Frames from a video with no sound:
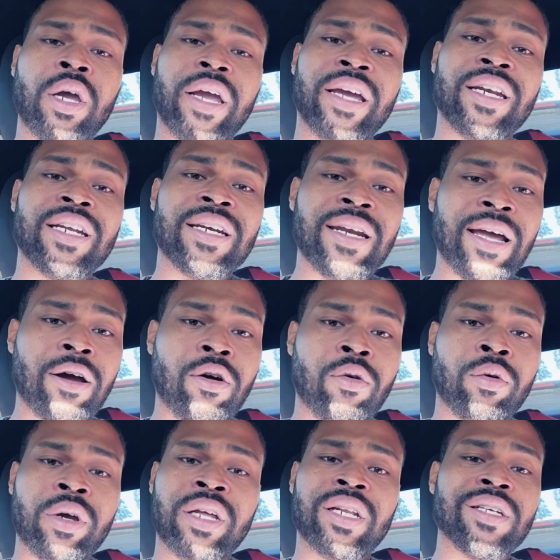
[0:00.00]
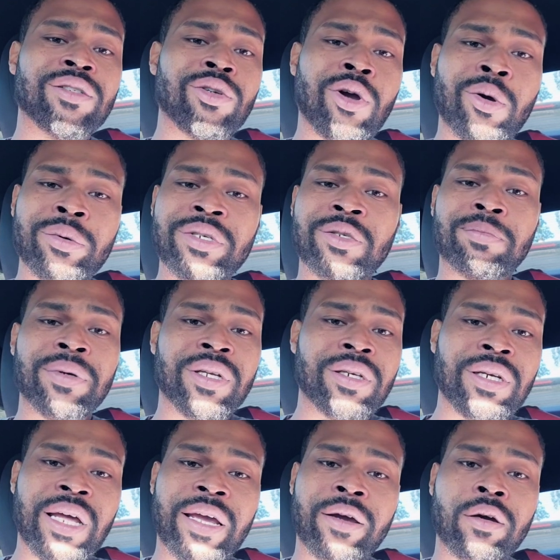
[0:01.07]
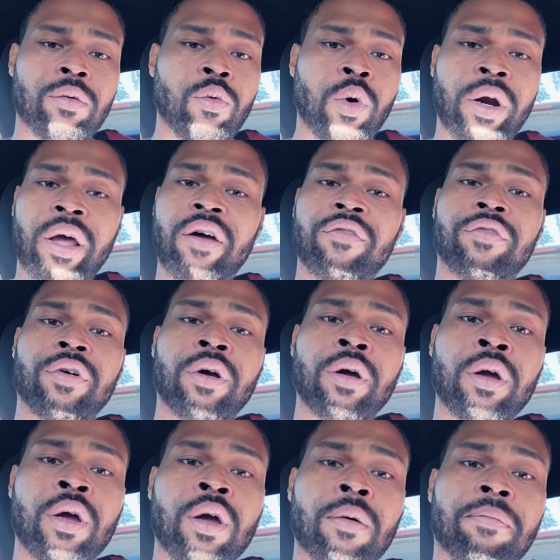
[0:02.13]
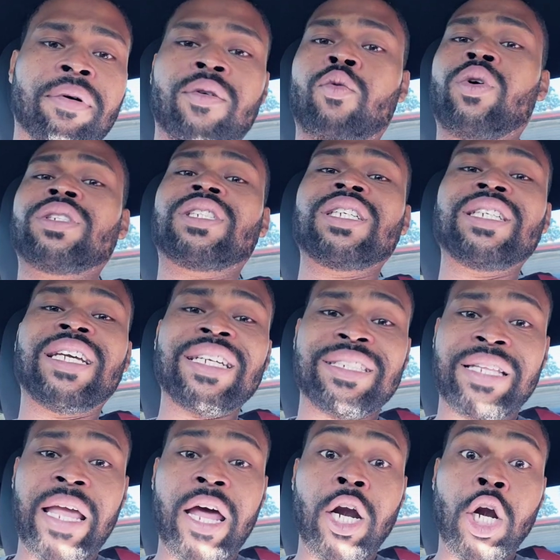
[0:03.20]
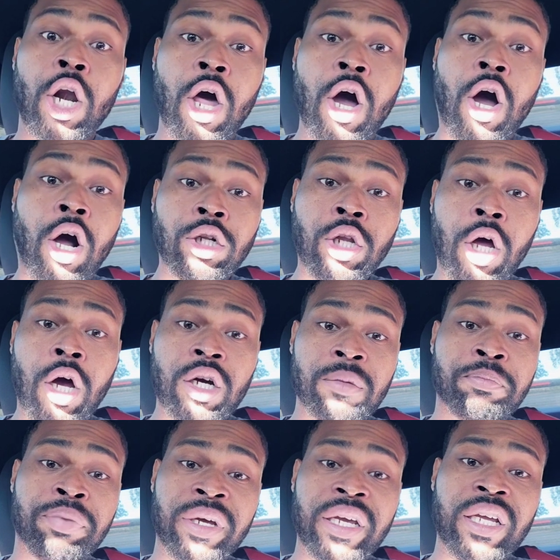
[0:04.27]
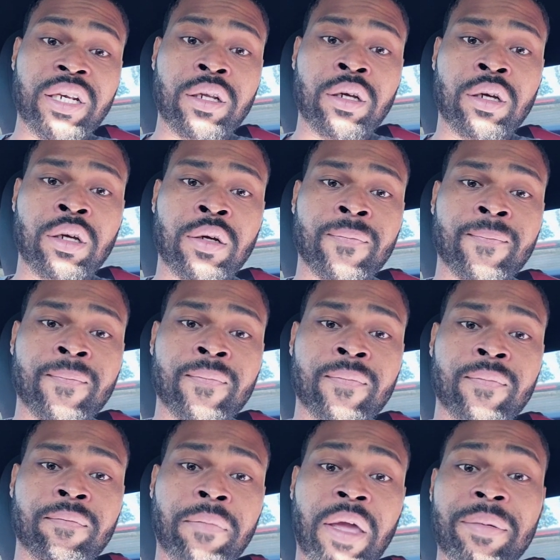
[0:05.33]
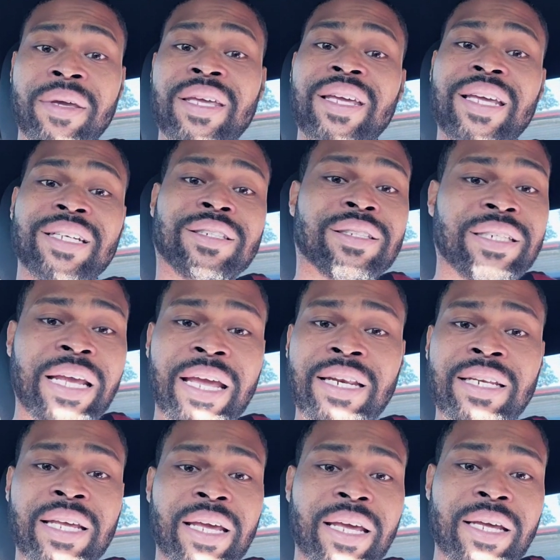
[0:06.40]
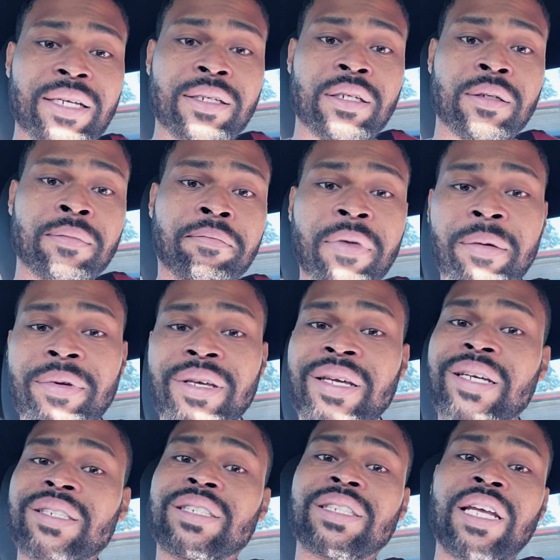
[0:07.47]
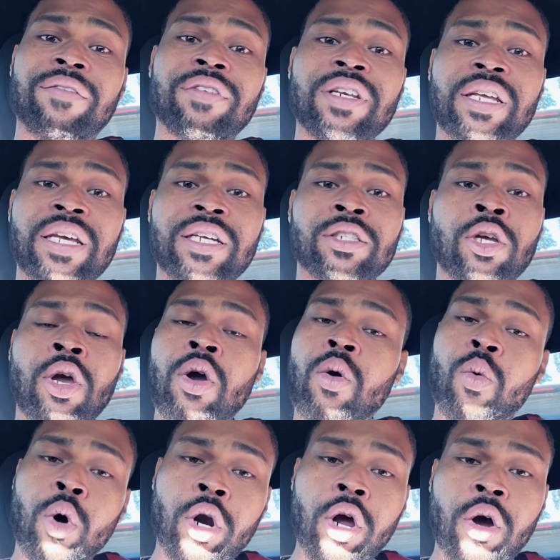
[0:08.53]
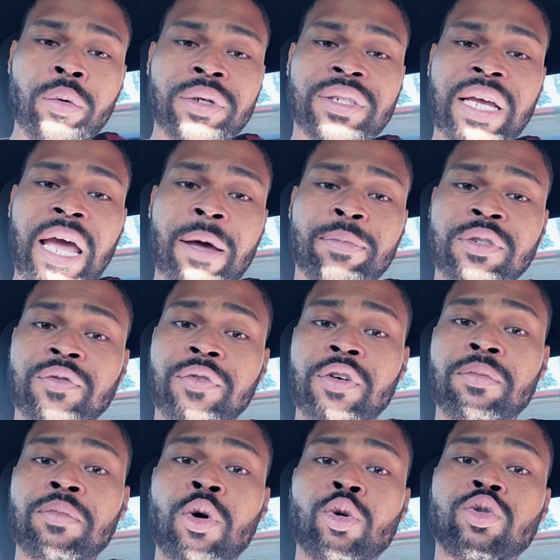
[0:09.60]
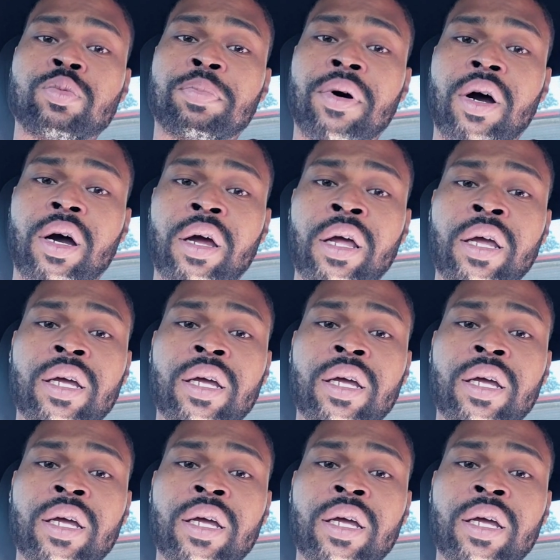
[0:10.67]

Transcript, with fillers: in and out and he's always been like whatever. But once he gets that long, long bid, Maybe he gets 10 years, maybe he gets seven years. What always happens for the most part,